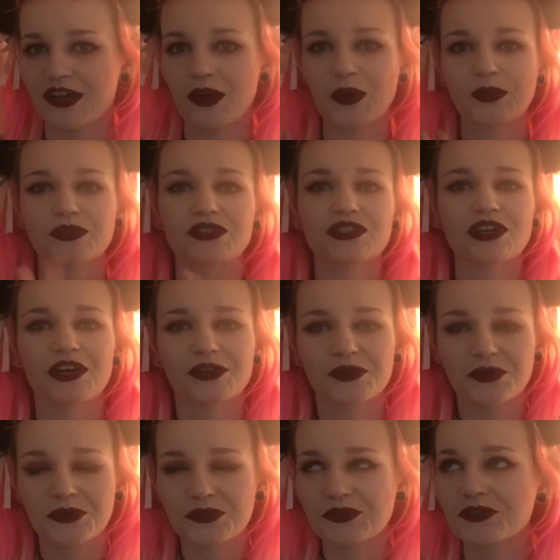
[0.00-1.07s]
old
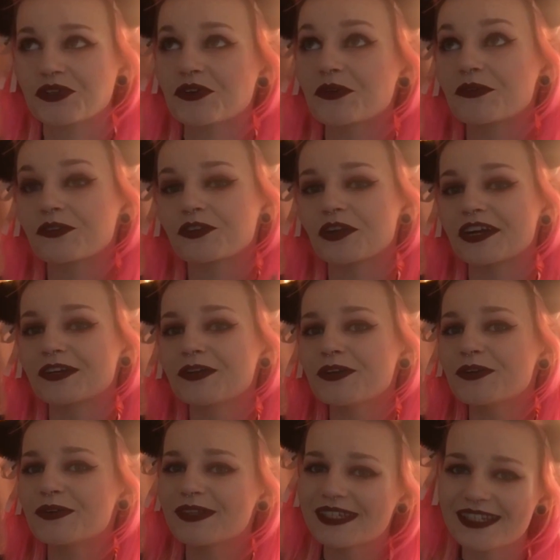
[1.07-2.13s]
styles or try
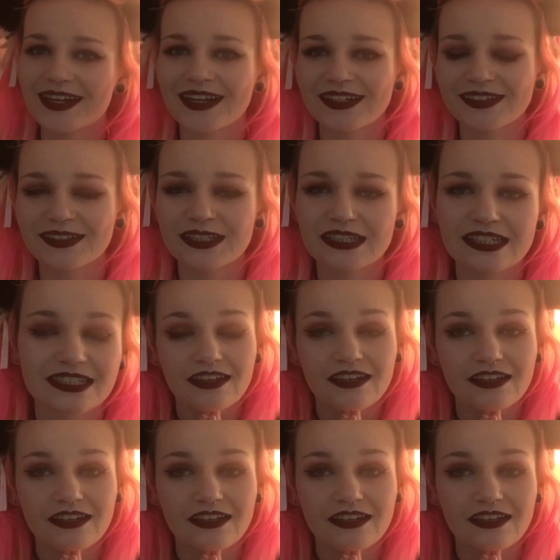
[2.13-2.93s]
new styles.